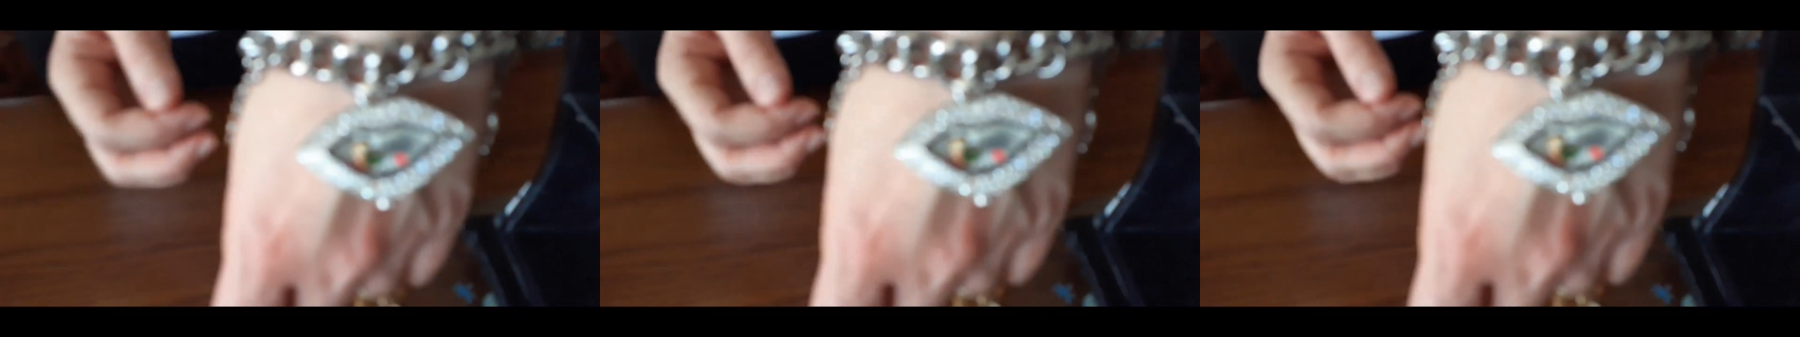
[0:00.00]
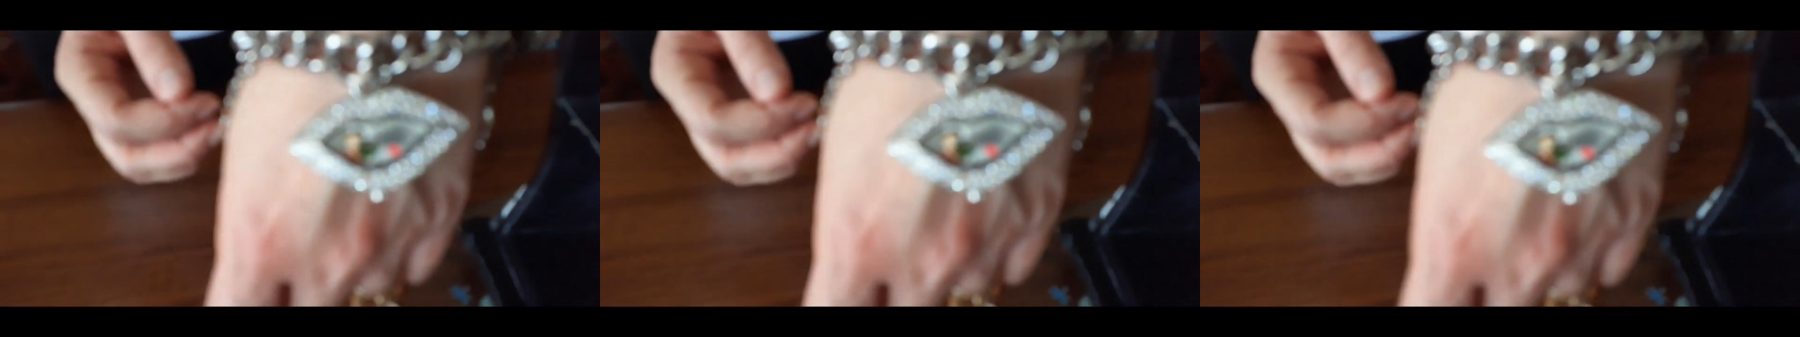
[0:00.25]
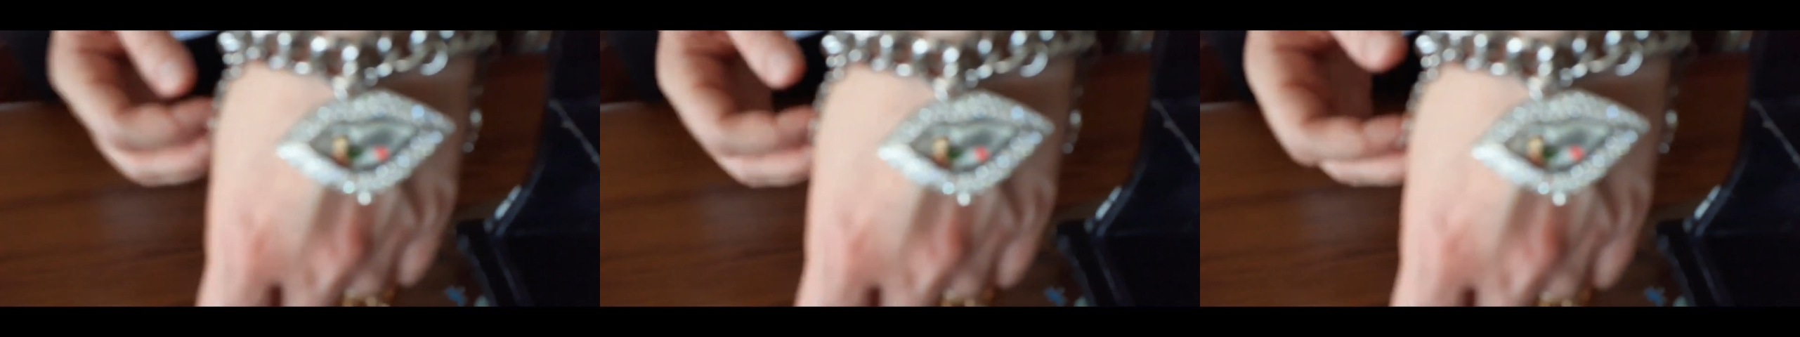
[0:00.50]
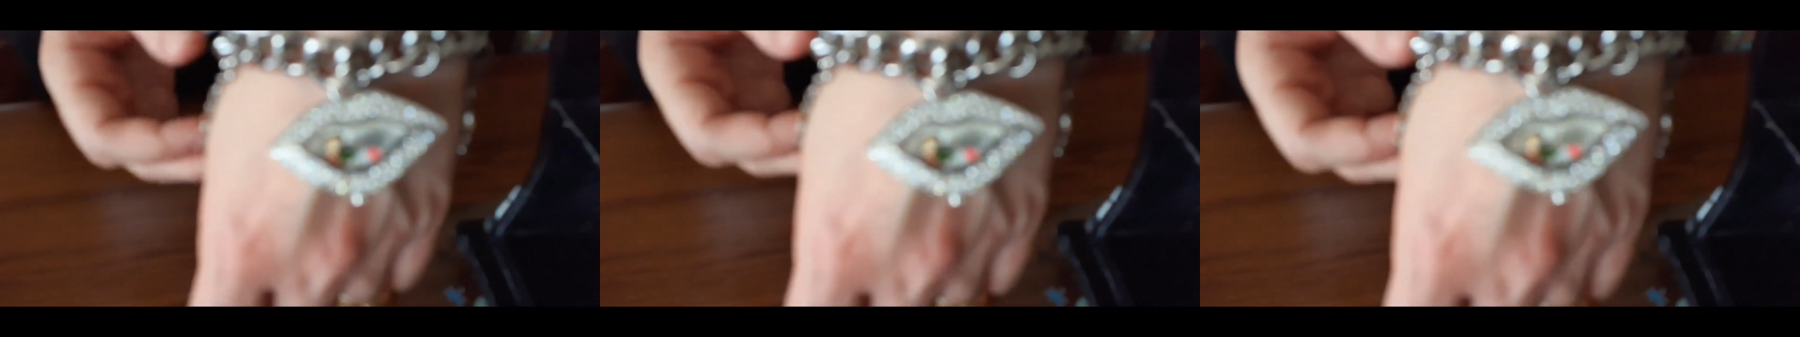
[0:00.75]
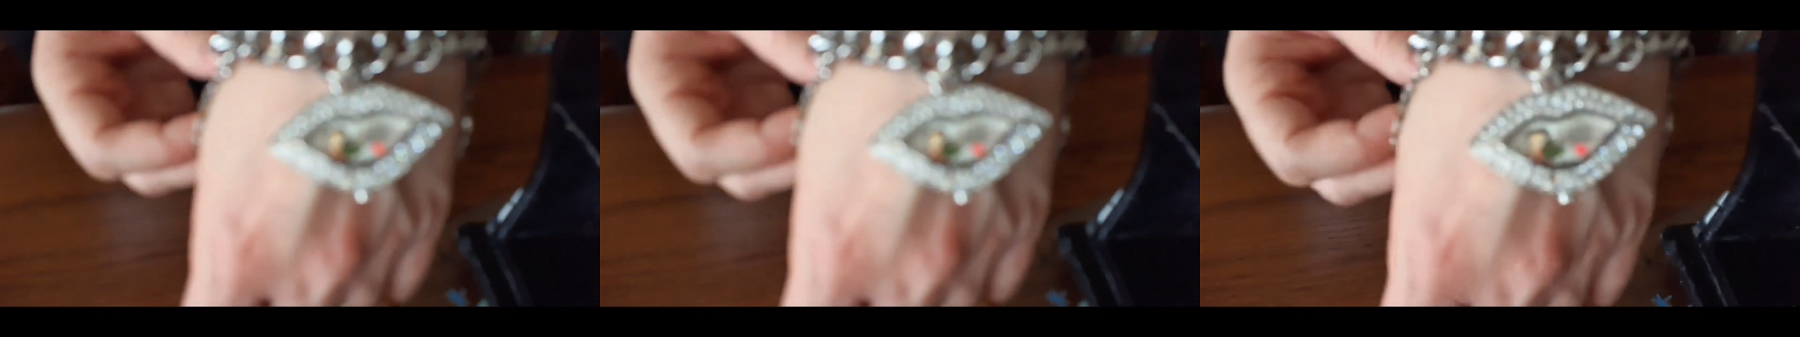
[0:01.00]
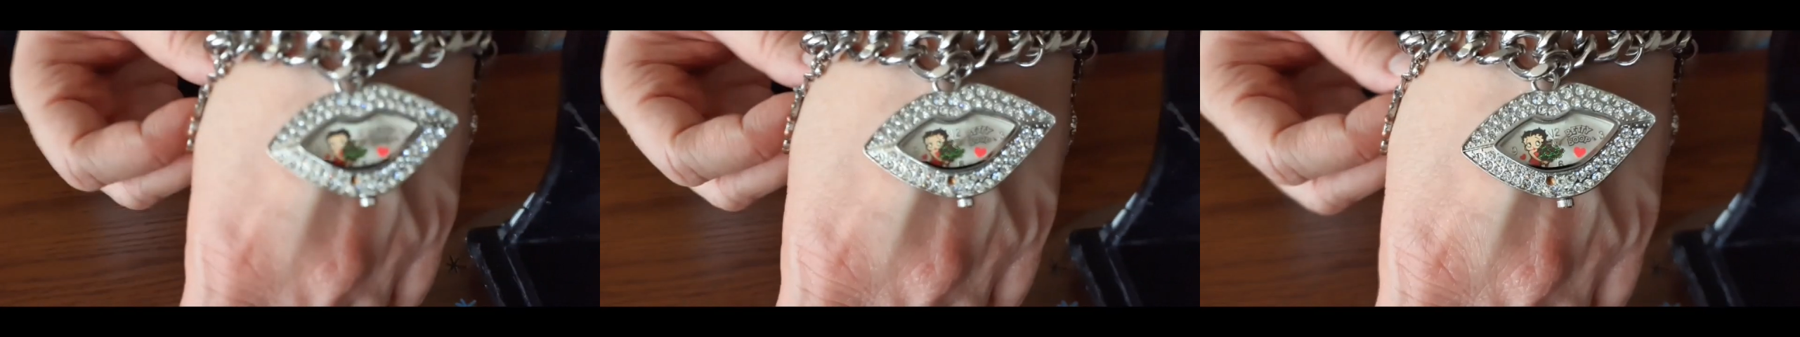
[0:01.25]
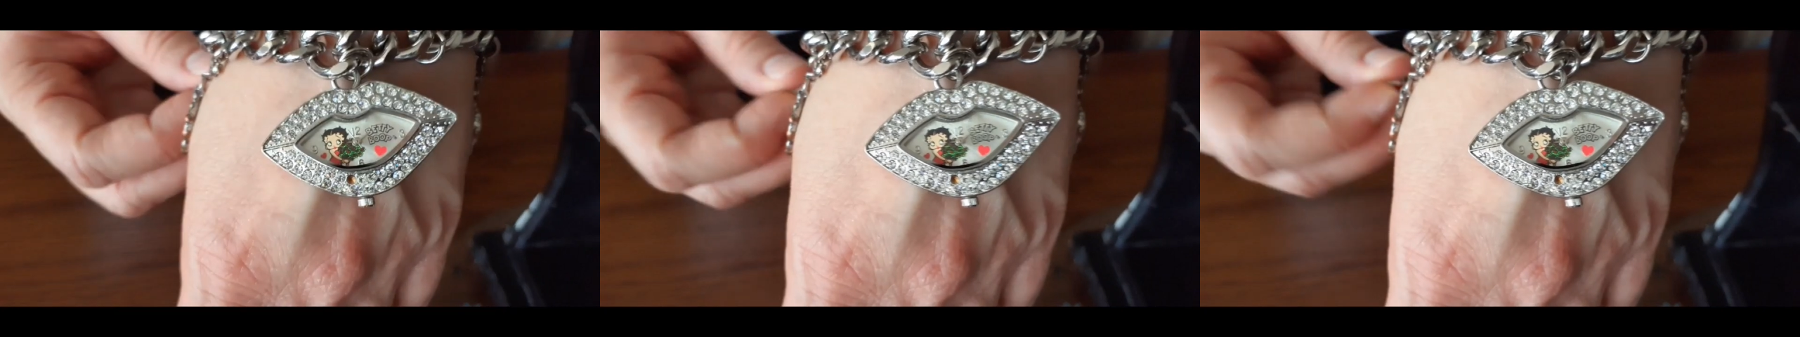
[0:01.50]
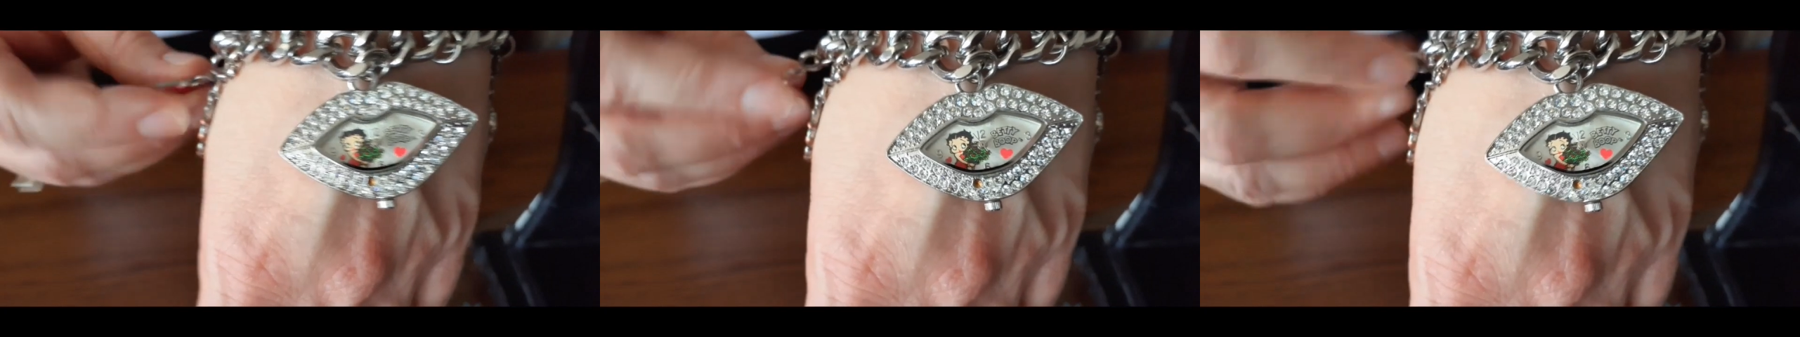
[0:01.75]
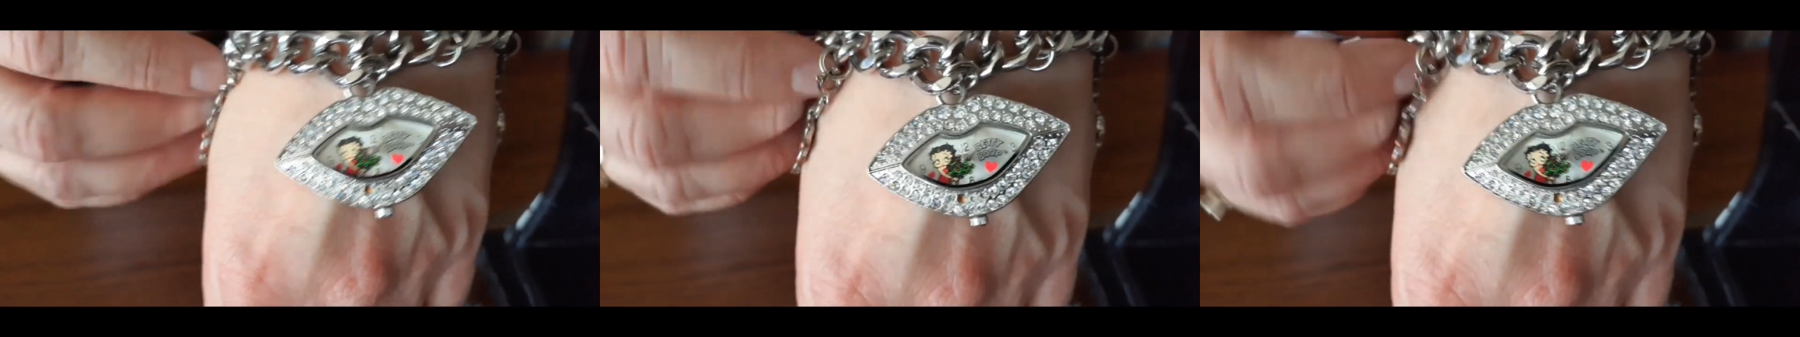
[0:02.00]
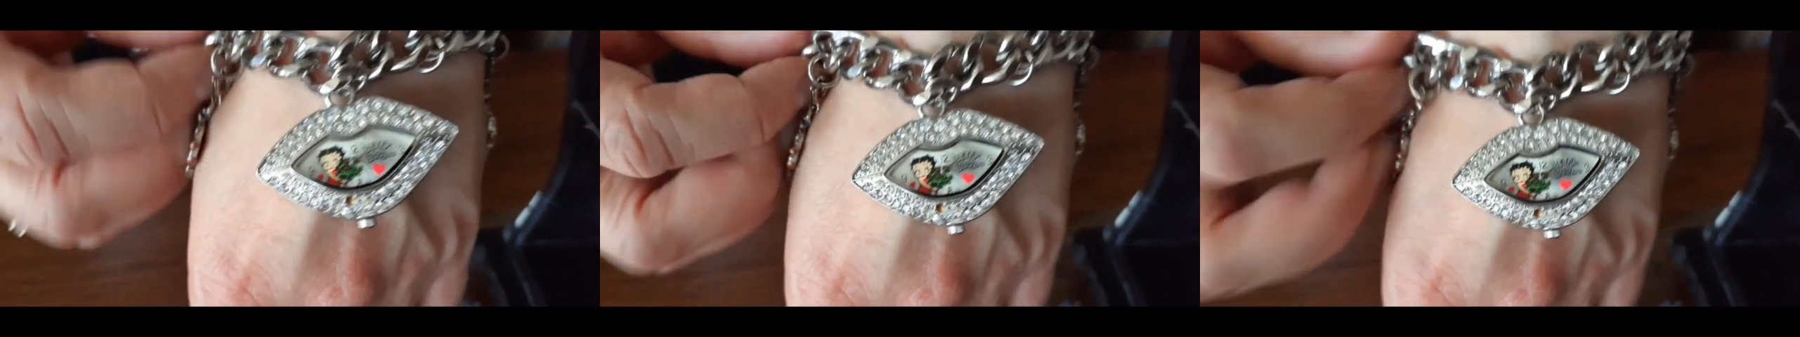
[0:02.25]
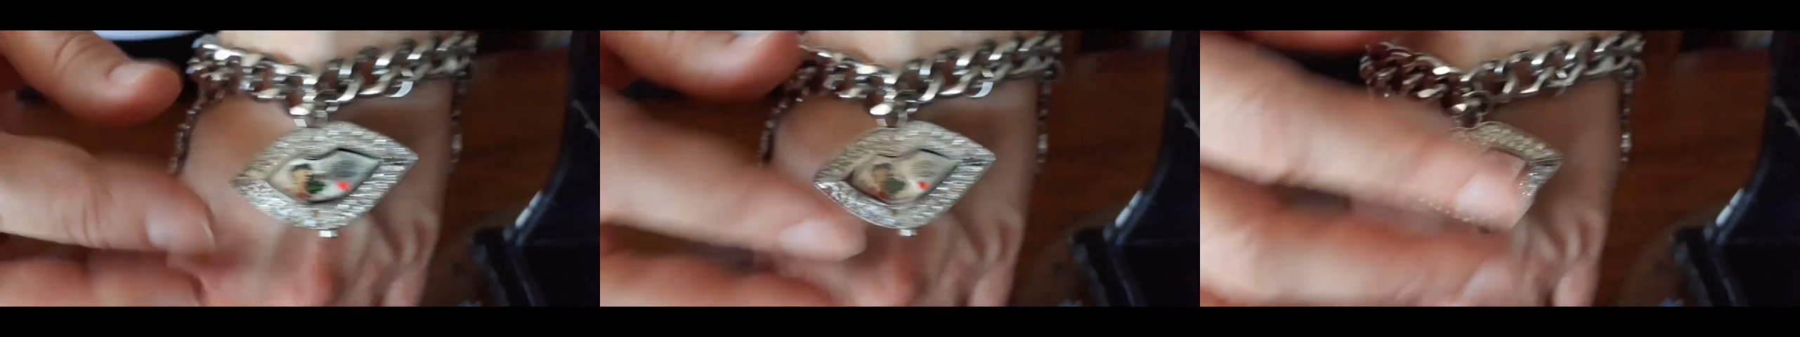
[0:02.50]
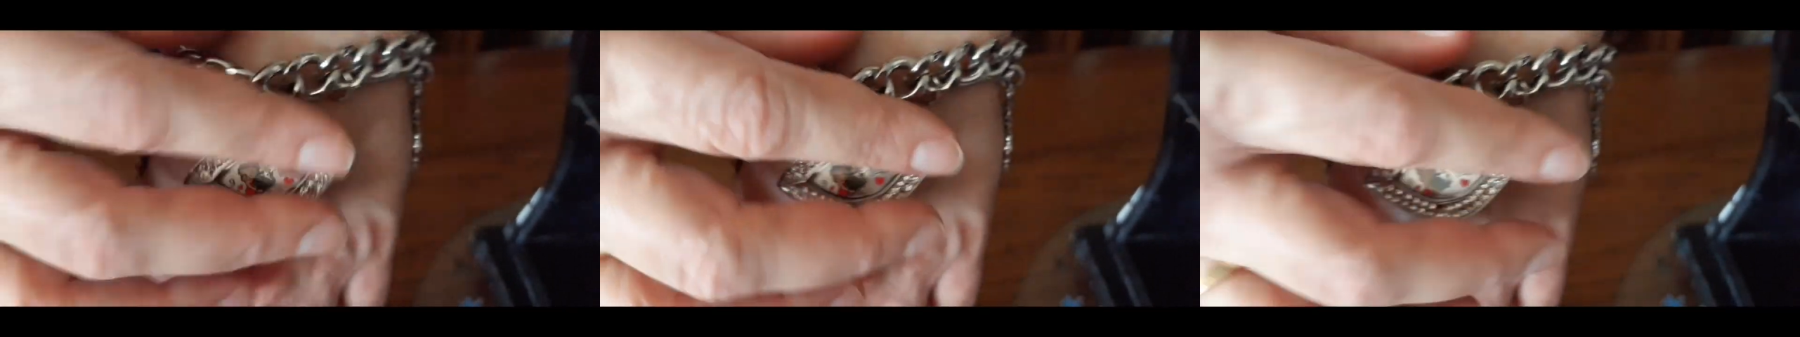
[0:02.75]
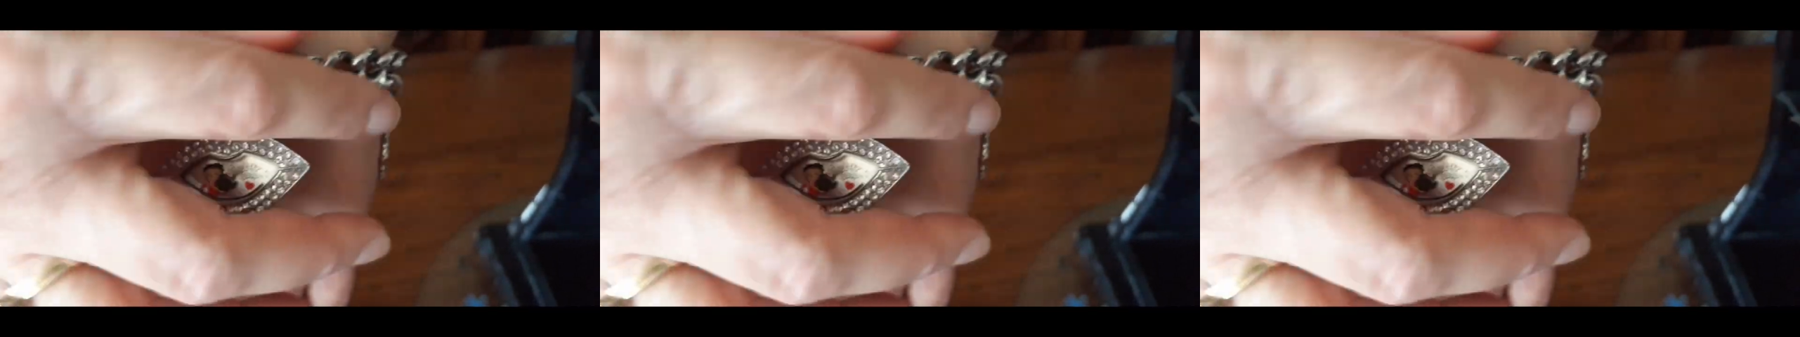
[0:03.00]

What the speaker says: (no speaker visible)